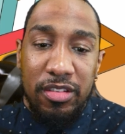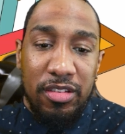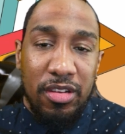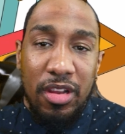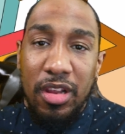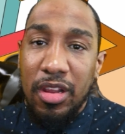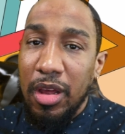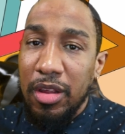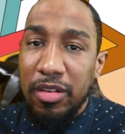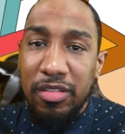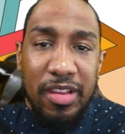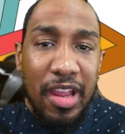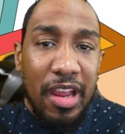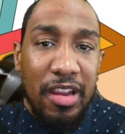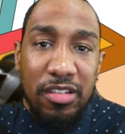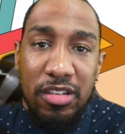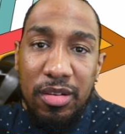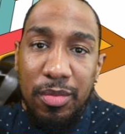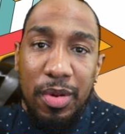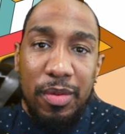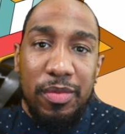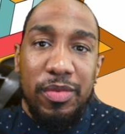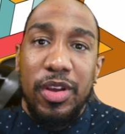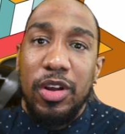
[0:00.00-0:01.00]
stands
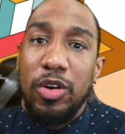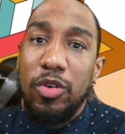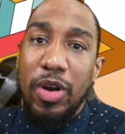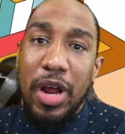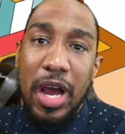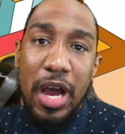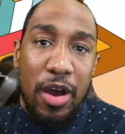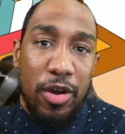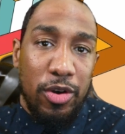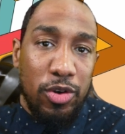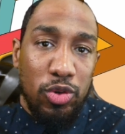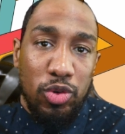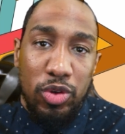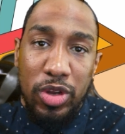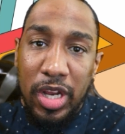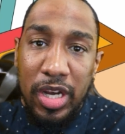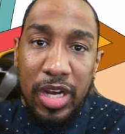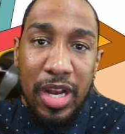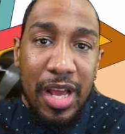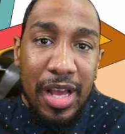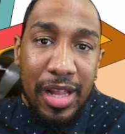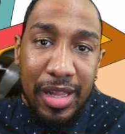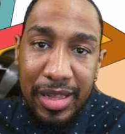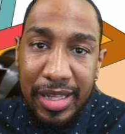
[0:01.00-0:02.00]
above the crowd, who can
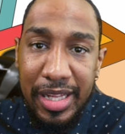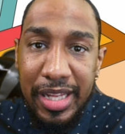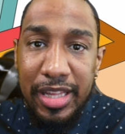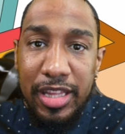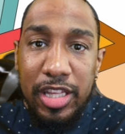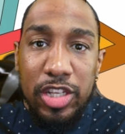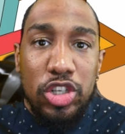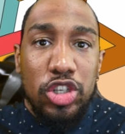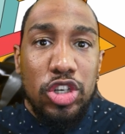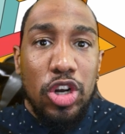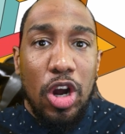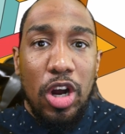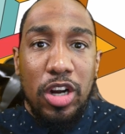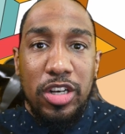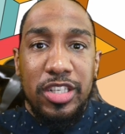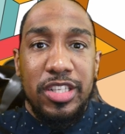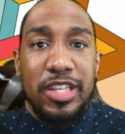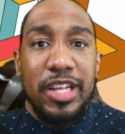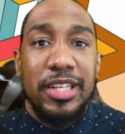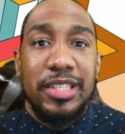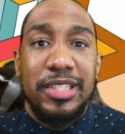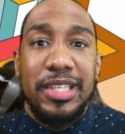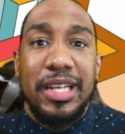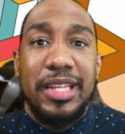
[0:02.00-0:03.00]
lead the charge, things
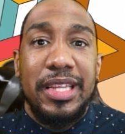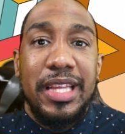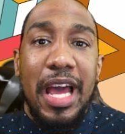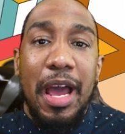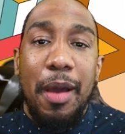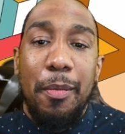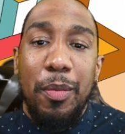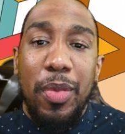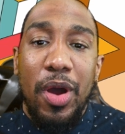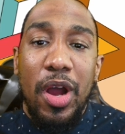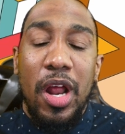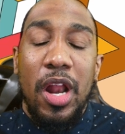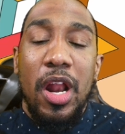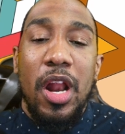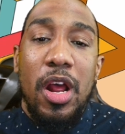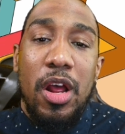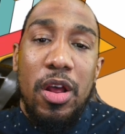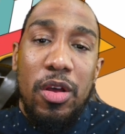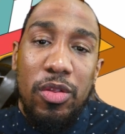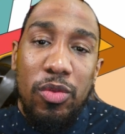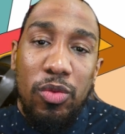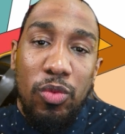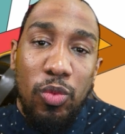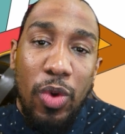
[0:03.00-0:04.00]
like that. But
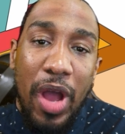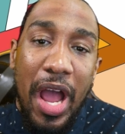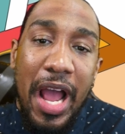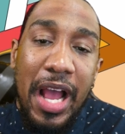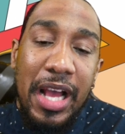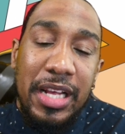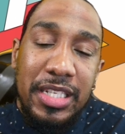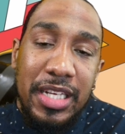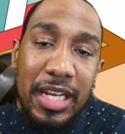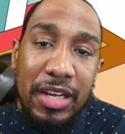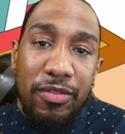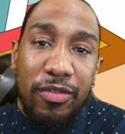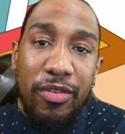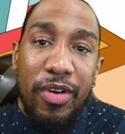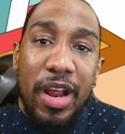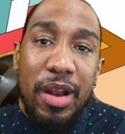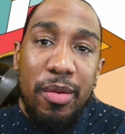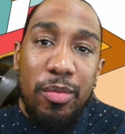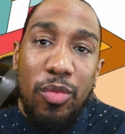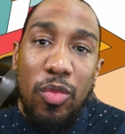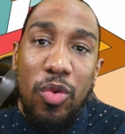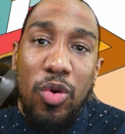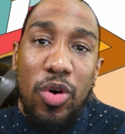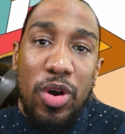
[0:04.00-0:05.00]
as I've read
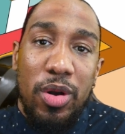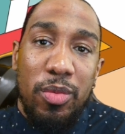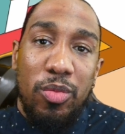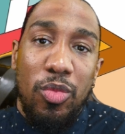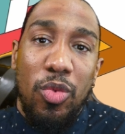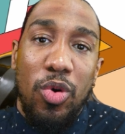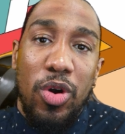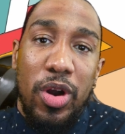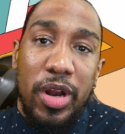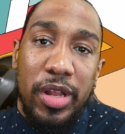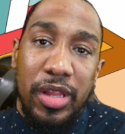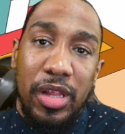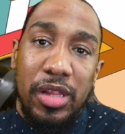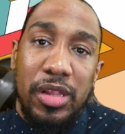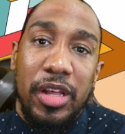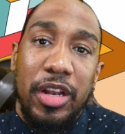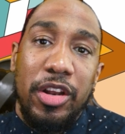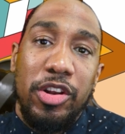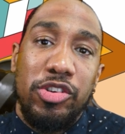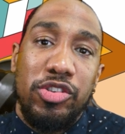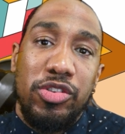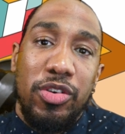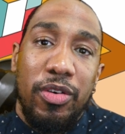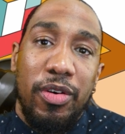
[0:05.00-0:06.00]
more and more in the
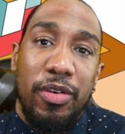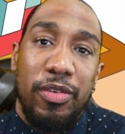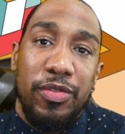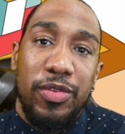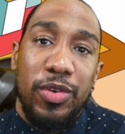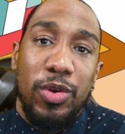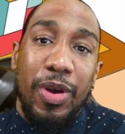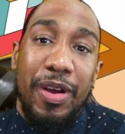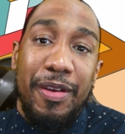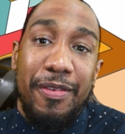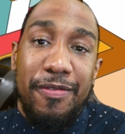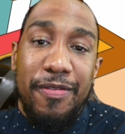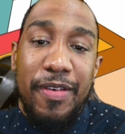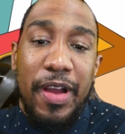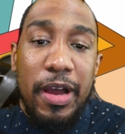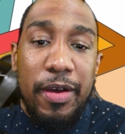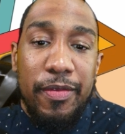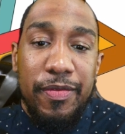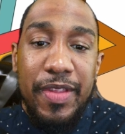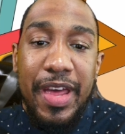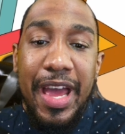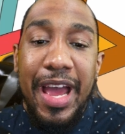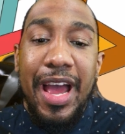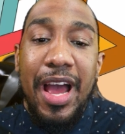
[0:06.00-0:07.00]
literature review, I found
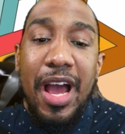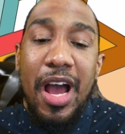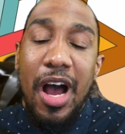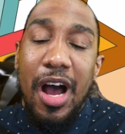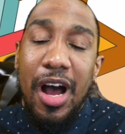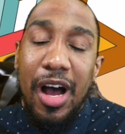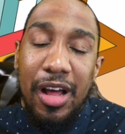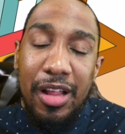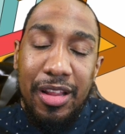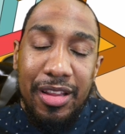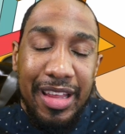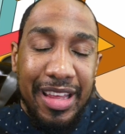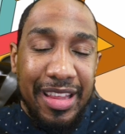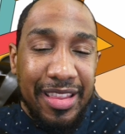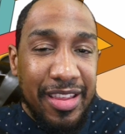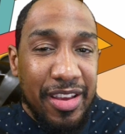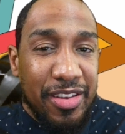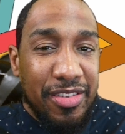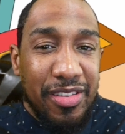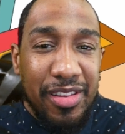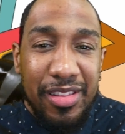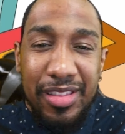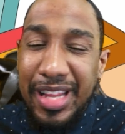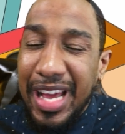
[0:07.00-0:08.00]
that there's a
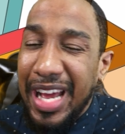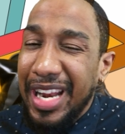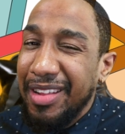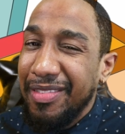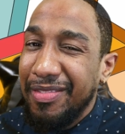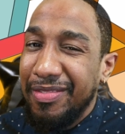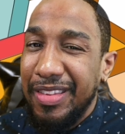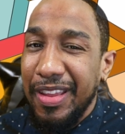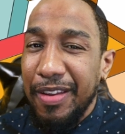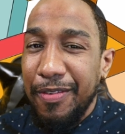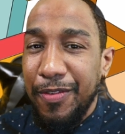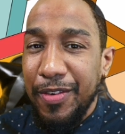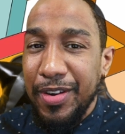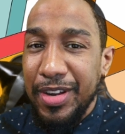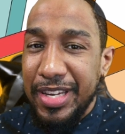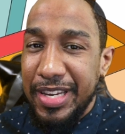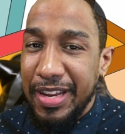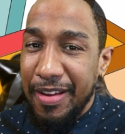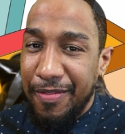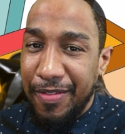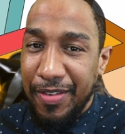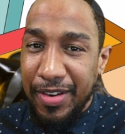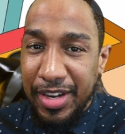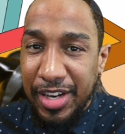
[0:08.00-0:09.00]
lot of different
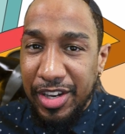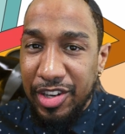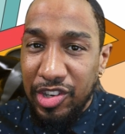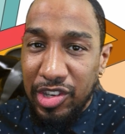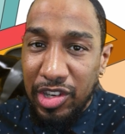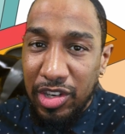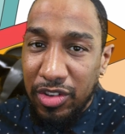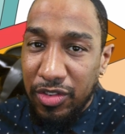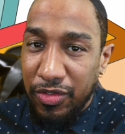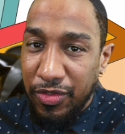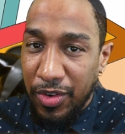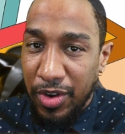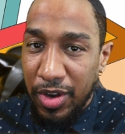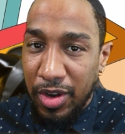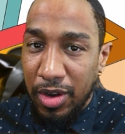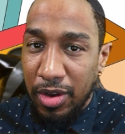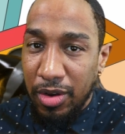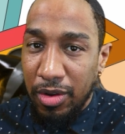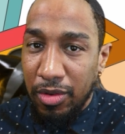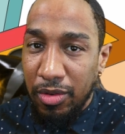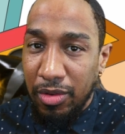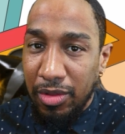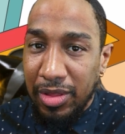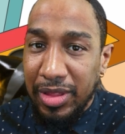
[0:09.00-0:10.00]
definitions for
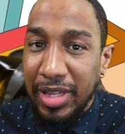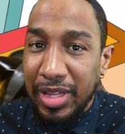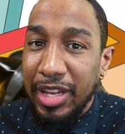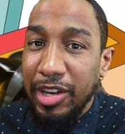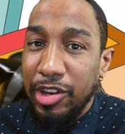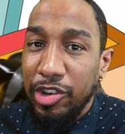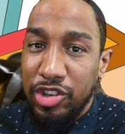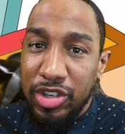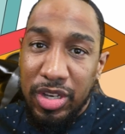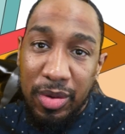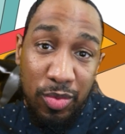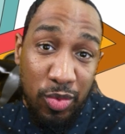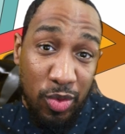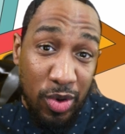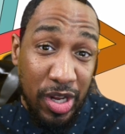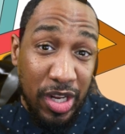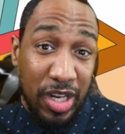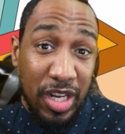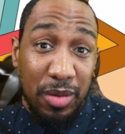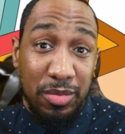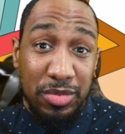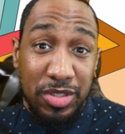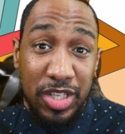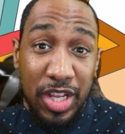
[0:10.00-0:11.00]
leadership when it
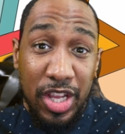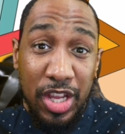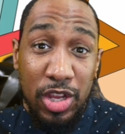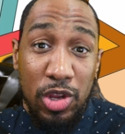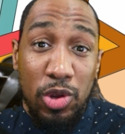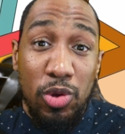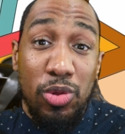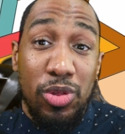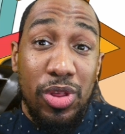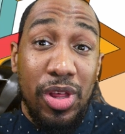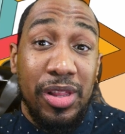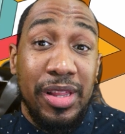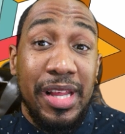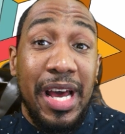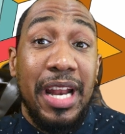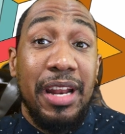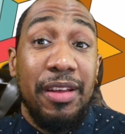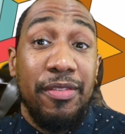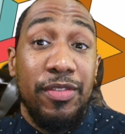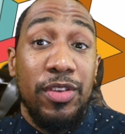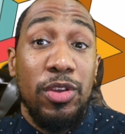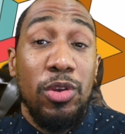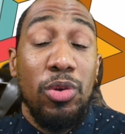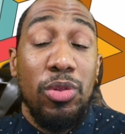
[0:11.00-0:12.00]
comes to youth. A lot of
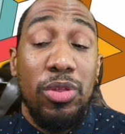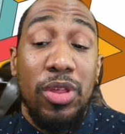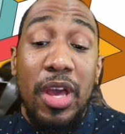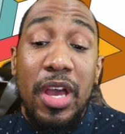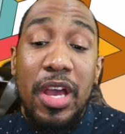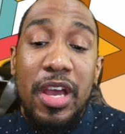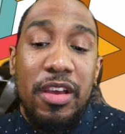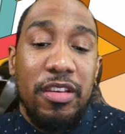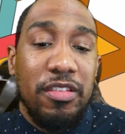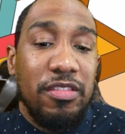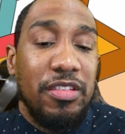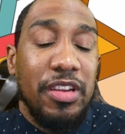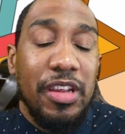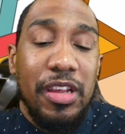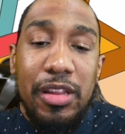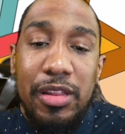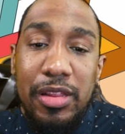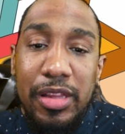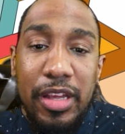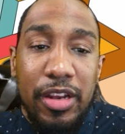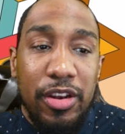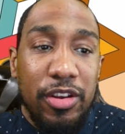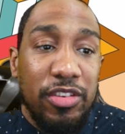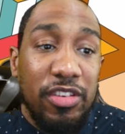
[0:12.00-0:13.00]
youth see
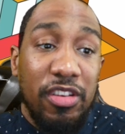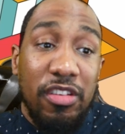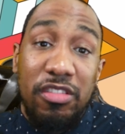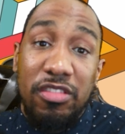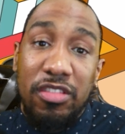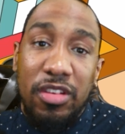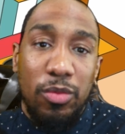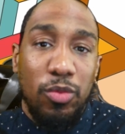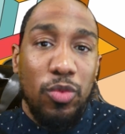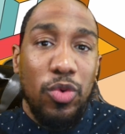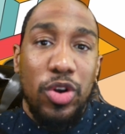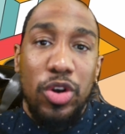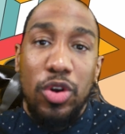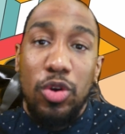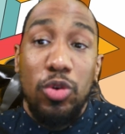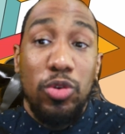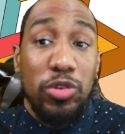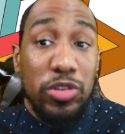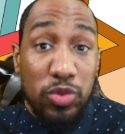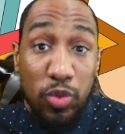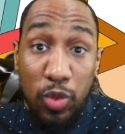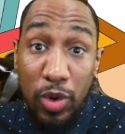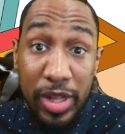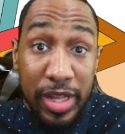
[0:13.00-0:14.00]
leaders as someone who's
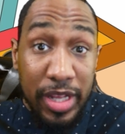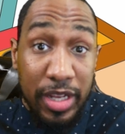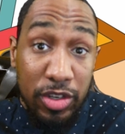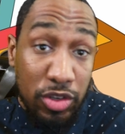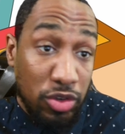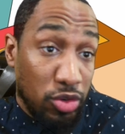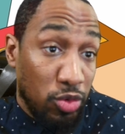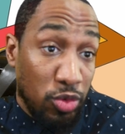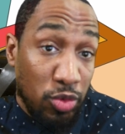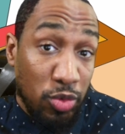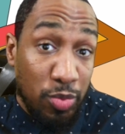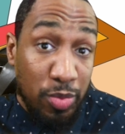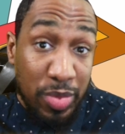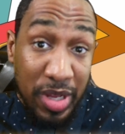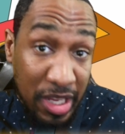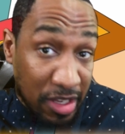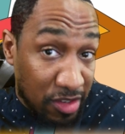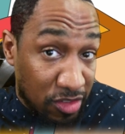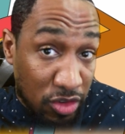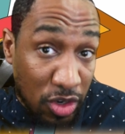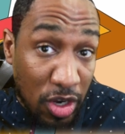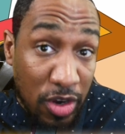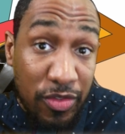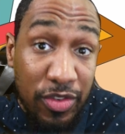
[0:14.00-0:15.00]
willing to be a
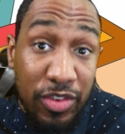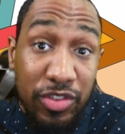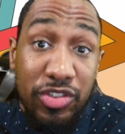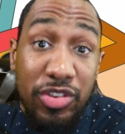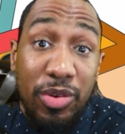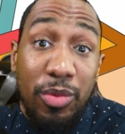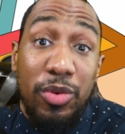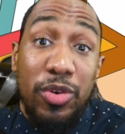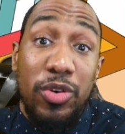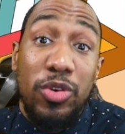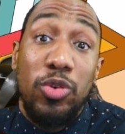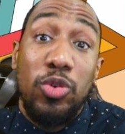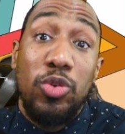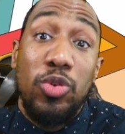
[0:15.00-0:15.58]
servant, someone who